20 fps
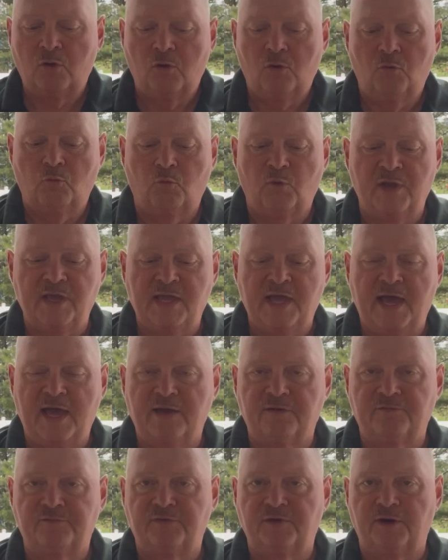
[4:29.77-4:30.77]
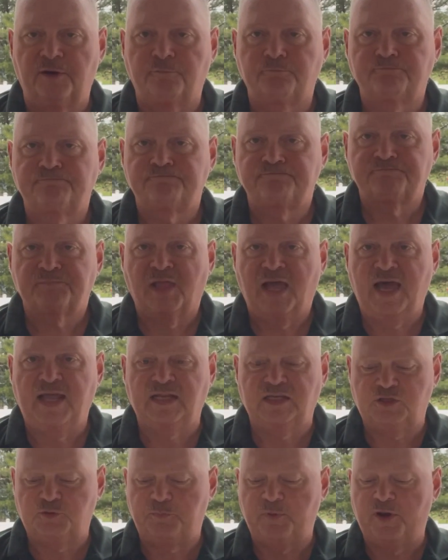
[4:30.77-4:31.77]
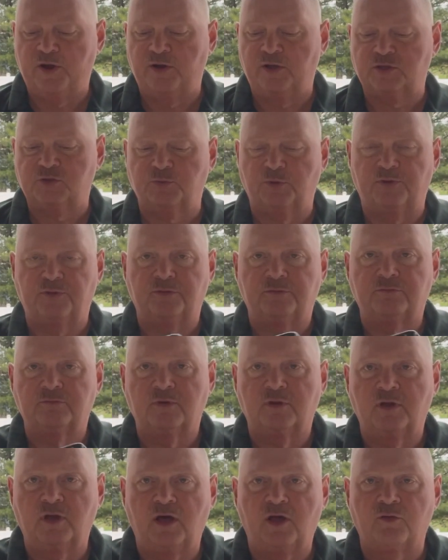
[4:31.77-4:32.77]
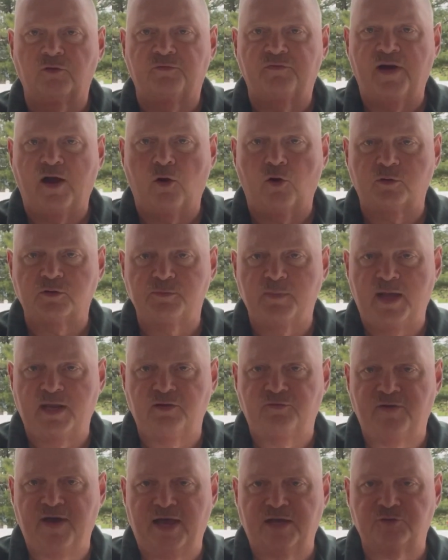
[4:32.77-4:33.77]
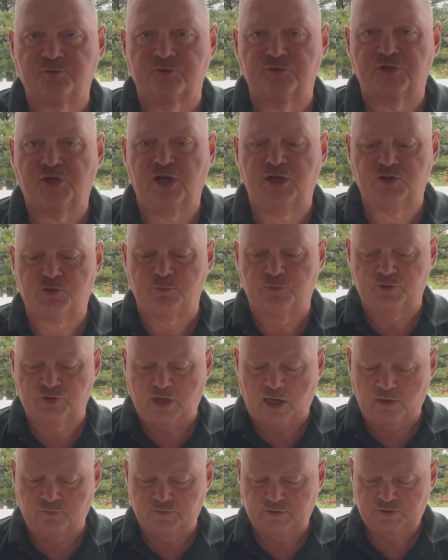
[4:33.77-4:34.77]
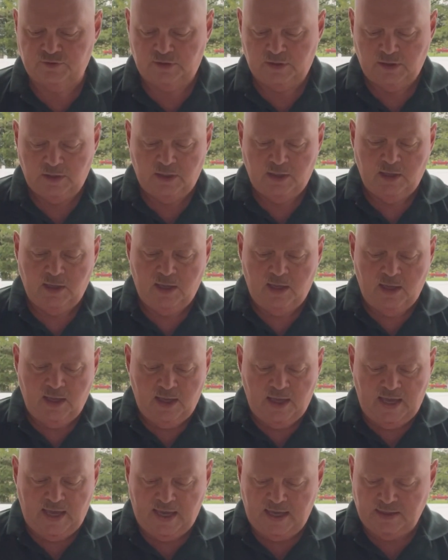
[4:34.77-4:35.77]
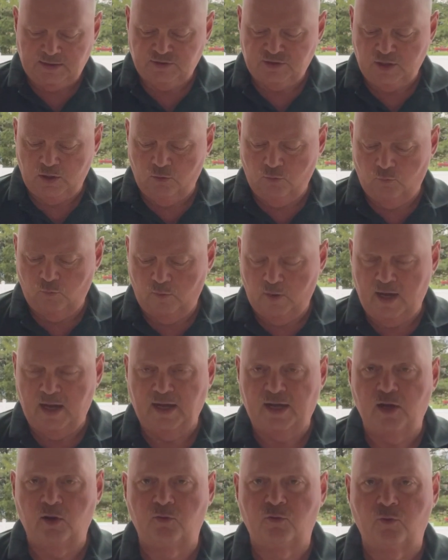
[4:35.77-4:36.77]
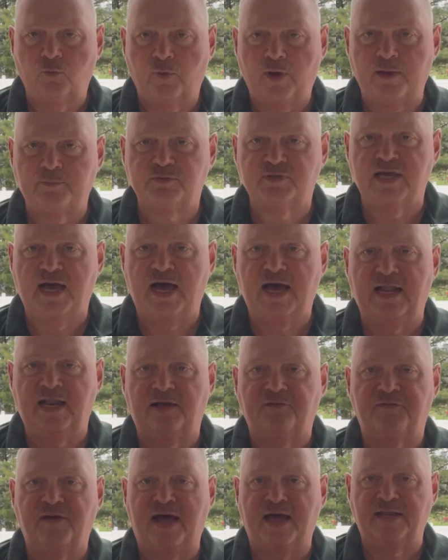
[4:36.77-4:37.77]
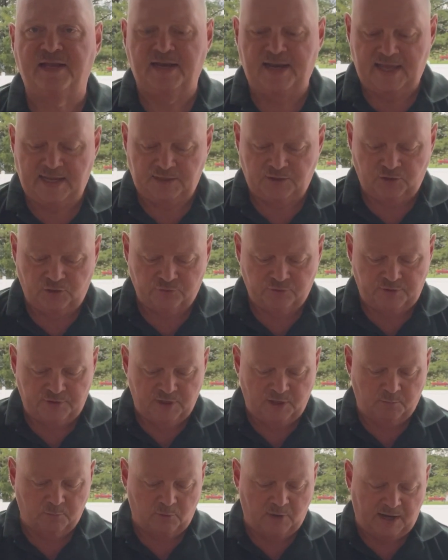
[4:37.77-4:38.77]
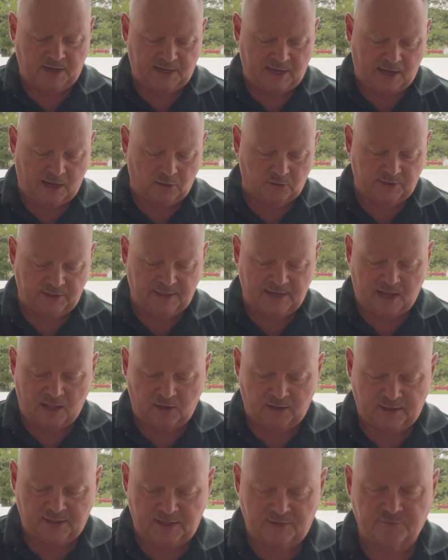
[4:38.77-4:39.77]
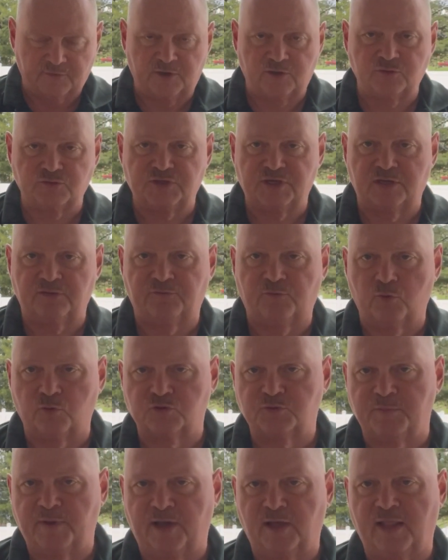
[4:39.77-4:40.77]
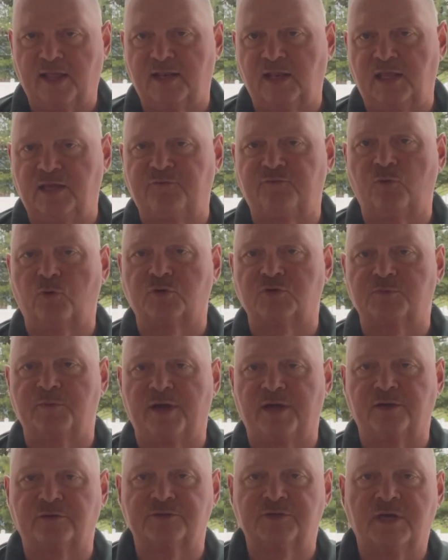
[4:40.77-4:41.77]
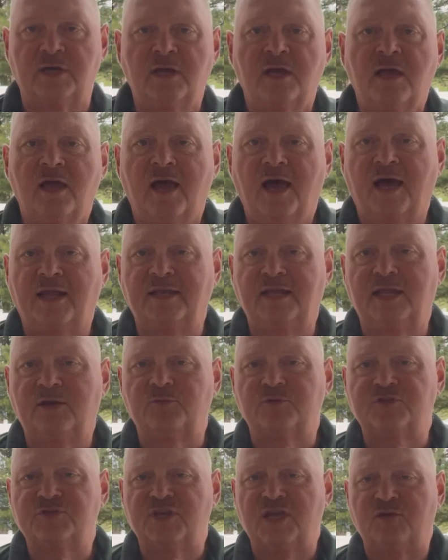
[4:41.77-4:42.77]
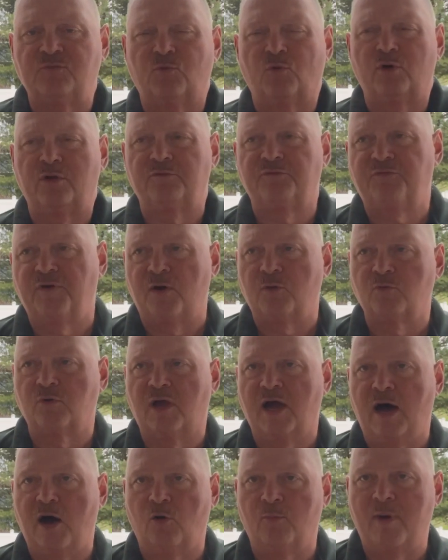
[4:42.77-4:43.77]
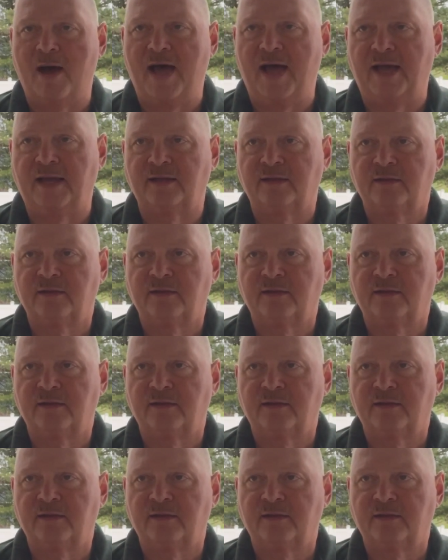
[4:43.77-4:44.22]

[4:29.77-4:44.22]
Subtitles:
we have had experience with other firearms manufacturers' customer service. And so I go to their website, I find an 800 number, I call it. All I could ever do is get a voicemail. I'd leave voicemails. I did receive one phone call back